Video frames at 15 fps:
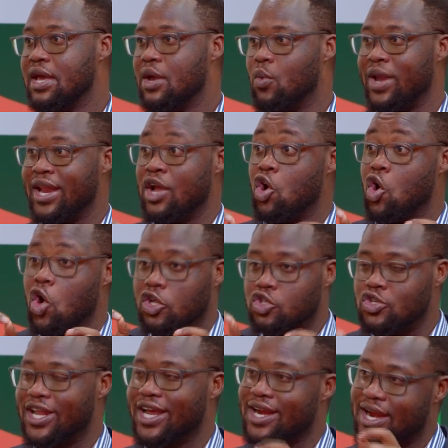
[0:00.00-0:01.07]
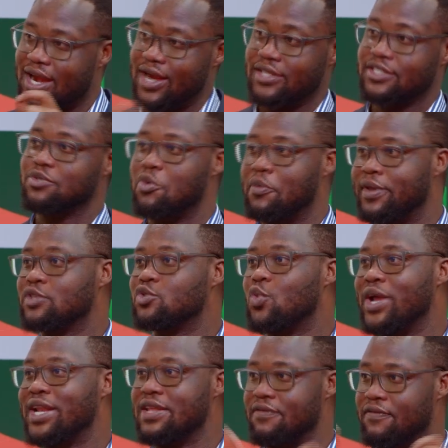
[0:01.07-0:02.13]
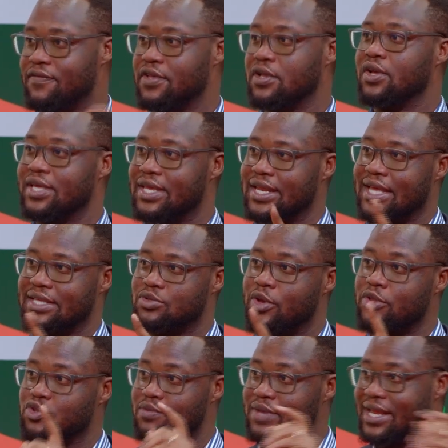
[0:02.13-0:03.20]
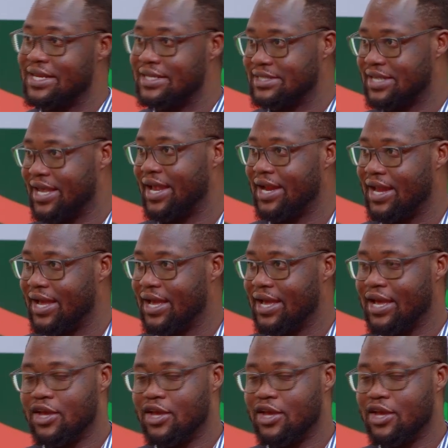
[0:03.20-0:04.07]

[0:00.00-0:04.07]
When it got to the crunch moment where they feel, okay, there's going to be a decider,